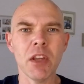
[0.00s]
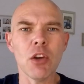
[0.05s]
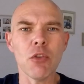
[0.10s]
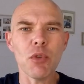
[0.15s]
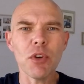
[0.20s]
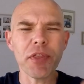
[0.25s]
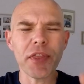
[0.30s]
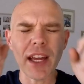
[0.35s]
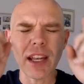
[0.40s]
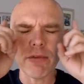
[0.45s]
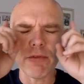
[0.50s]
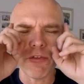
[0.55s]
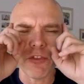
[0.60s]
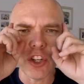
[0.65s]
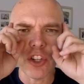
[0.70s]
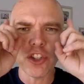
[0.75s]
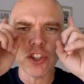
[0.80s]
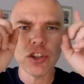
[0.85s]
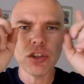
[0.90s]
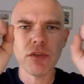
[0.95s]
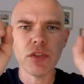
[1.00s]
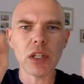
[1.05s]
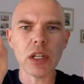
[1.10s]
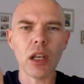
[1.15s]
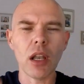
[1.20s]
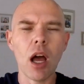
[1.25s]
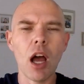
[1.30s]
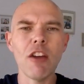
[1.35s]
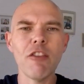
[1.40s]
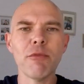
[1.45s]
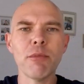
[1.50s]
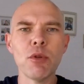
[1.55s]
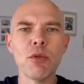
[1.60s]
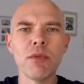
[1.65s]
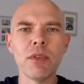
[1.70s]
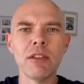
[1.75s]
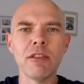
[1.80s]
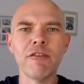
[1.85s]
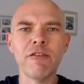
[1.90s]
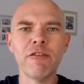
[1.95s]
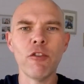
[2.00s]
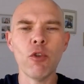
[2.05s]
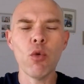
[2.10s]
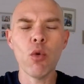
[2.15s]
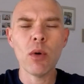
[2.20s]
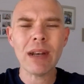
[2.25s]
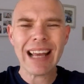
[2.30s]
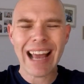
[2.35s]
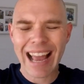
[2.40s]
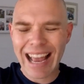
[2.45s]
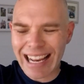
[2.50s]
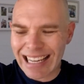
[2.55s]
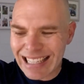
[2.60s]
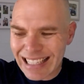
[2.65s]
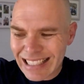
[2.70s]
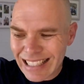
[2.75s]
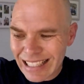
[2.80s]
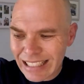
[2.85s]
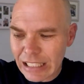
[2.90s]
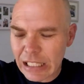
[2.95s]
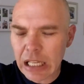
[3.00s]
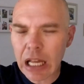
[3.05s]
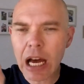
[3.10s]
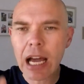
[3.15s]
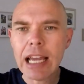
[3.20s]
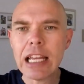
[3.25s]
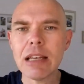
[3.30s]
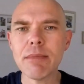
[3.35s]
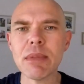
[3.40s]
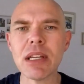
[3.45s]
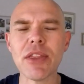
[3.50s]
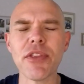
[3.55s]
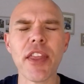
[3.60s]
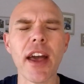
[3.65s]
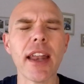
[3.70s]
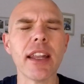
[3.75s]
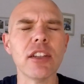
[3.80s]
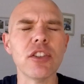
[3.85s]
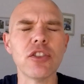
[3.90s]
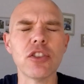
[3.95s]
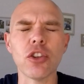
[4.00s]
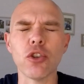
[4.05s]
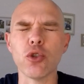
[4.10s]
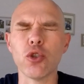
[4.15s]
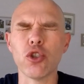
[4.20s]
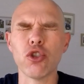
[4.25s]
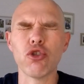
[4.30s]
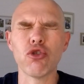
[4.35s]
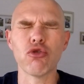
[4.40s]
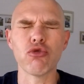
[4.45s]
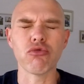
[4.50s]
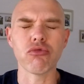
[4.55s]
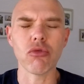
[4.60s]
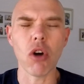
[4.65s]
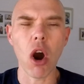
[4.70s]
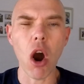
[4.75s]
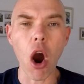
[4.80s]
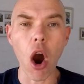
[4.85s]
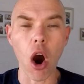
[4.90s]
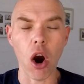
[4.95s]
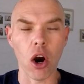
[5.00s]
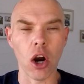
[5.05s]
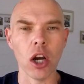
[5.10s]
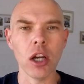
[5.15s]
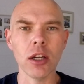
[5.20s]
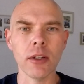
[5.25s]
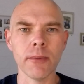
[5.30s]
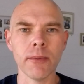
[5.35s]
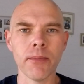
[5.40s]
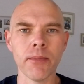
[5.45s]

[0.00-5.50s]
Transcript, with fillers: with that vision of your life moving forward, and an alignment that is so strong